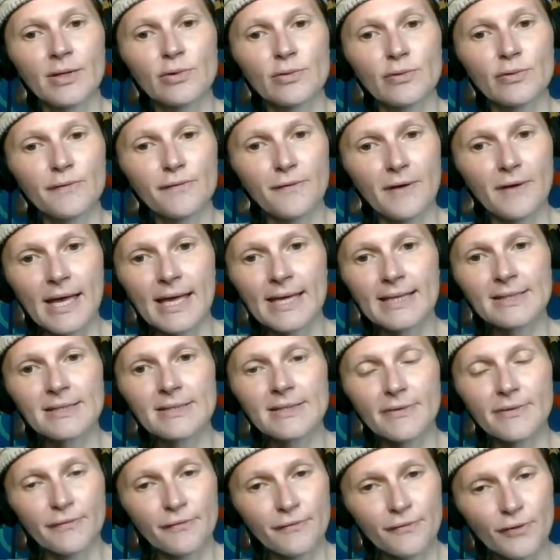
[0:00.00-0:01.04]
to find
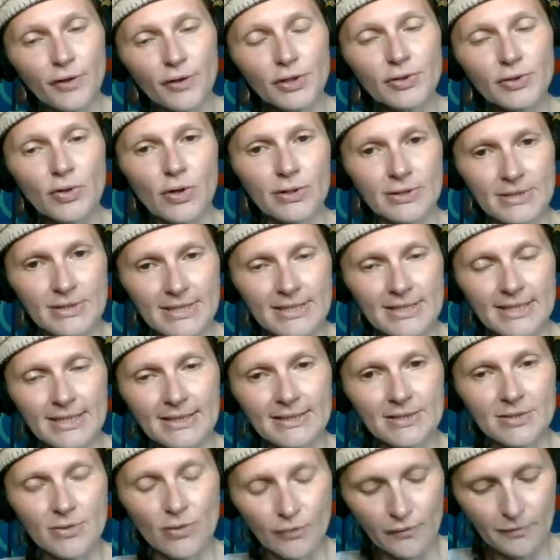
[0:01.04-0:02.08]
the third
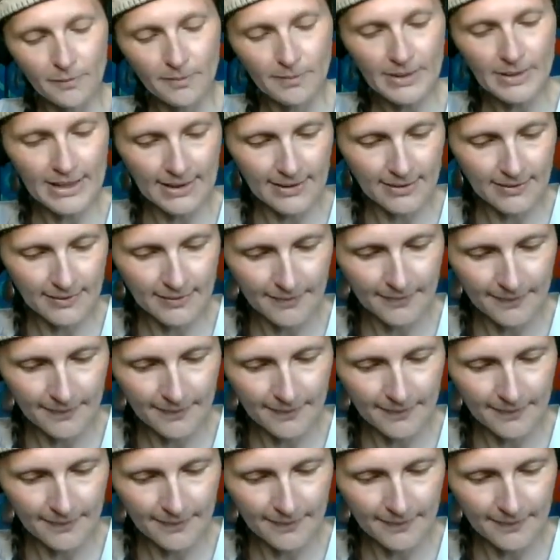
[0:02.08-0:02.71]
continent of being.